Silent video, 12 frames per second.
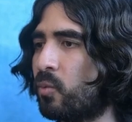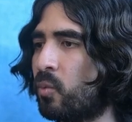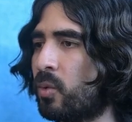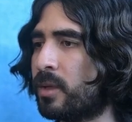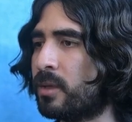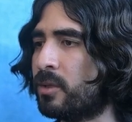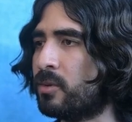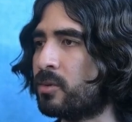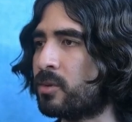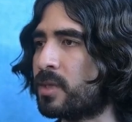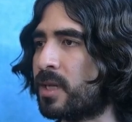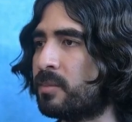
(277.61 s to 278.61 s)
what the
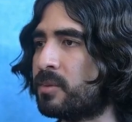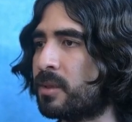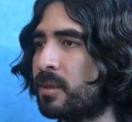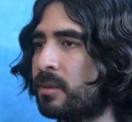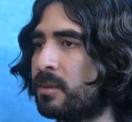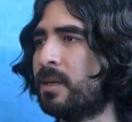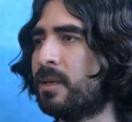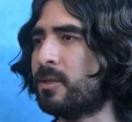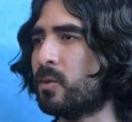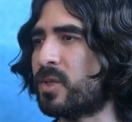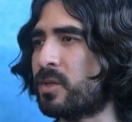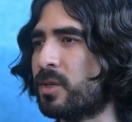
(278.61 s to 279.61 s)
user types in.
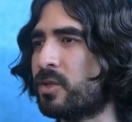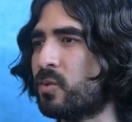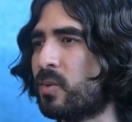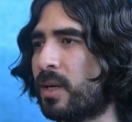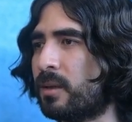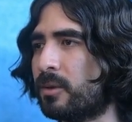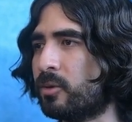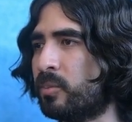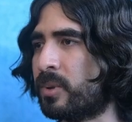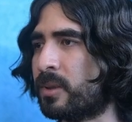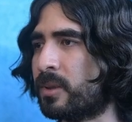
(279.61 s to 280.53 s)
So we start a do while loop.